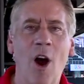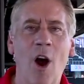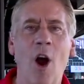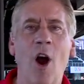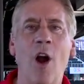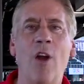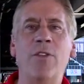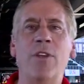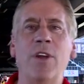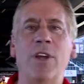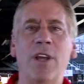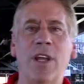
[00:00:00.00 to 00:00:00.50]

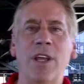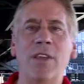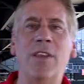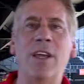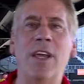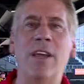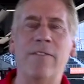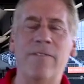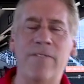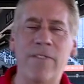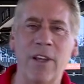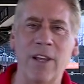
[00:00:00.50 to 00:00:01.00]
are
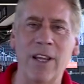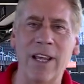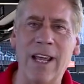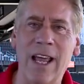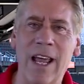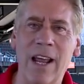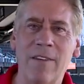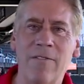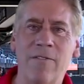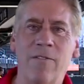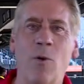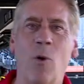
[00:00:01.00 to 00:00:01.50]
the
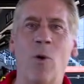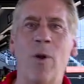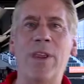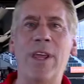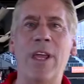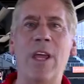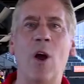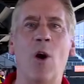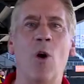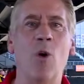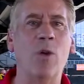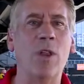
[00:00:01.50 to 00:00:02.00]
affiliate for
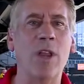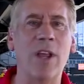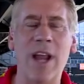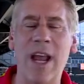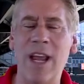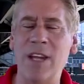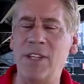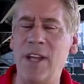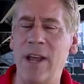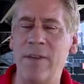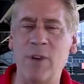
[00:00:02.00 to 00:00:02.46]
the Oakland A's.